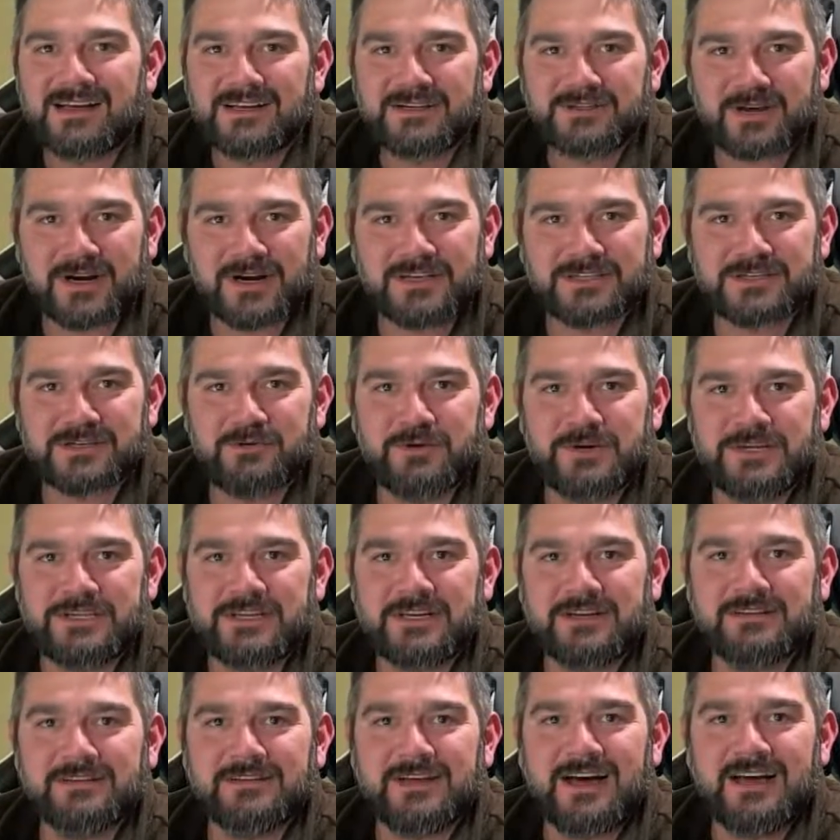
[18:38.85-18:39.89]
Trying to squeeze
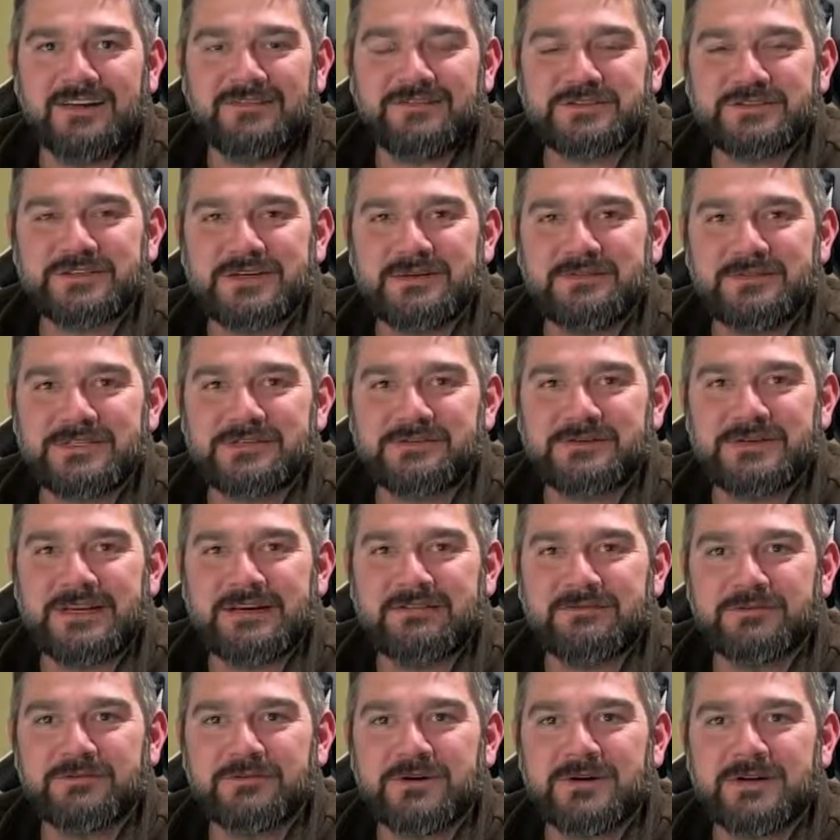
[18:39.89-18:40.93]
in a live stream between
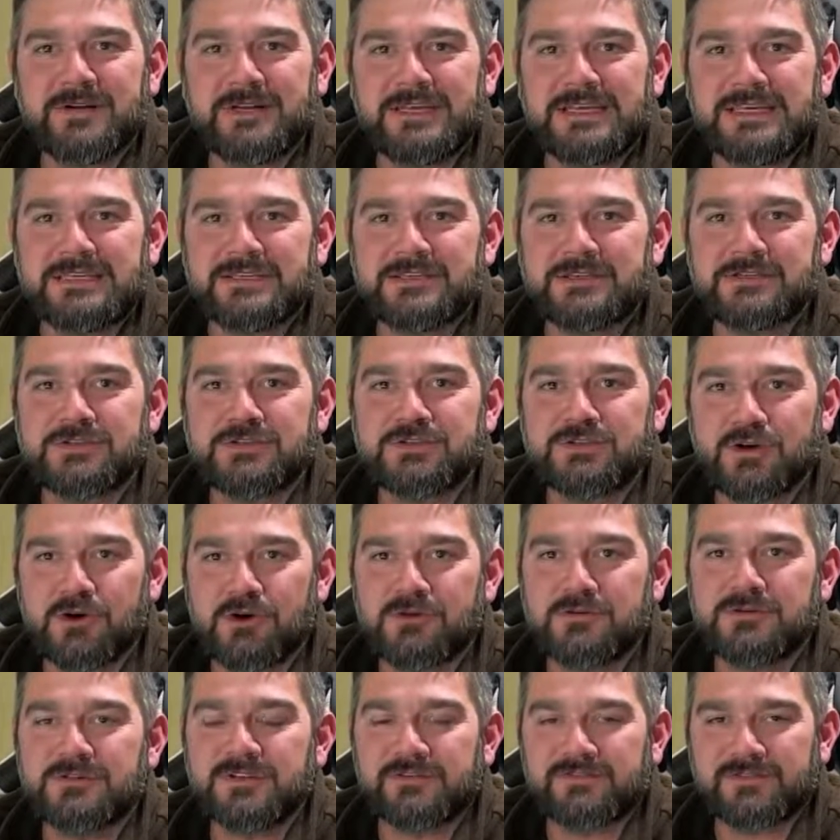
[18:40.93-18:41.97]
everyone is
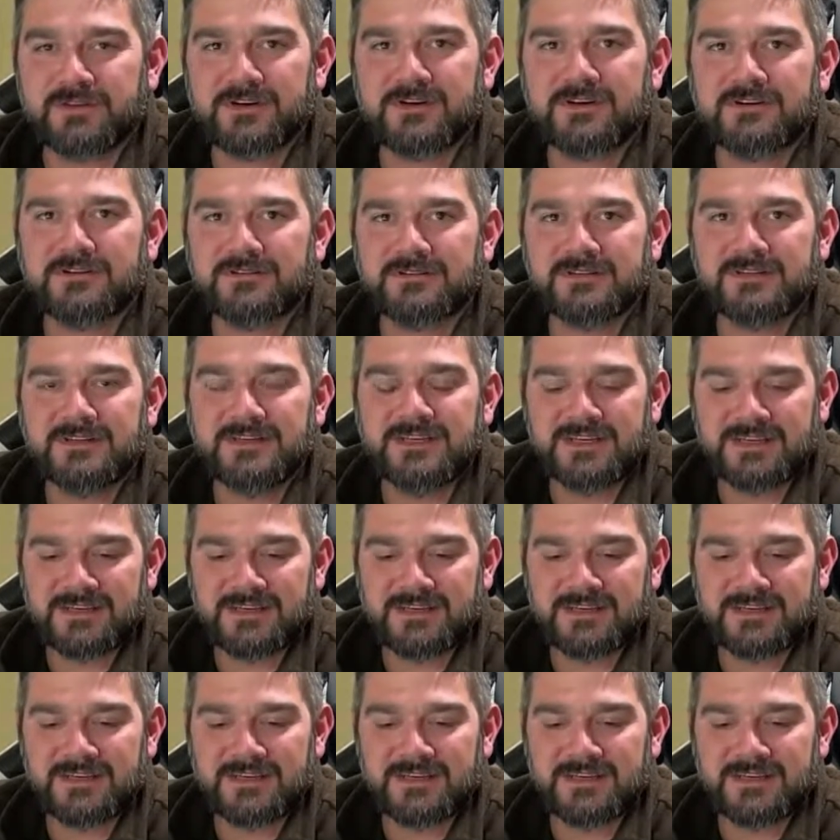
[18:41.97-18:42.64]
so difficult.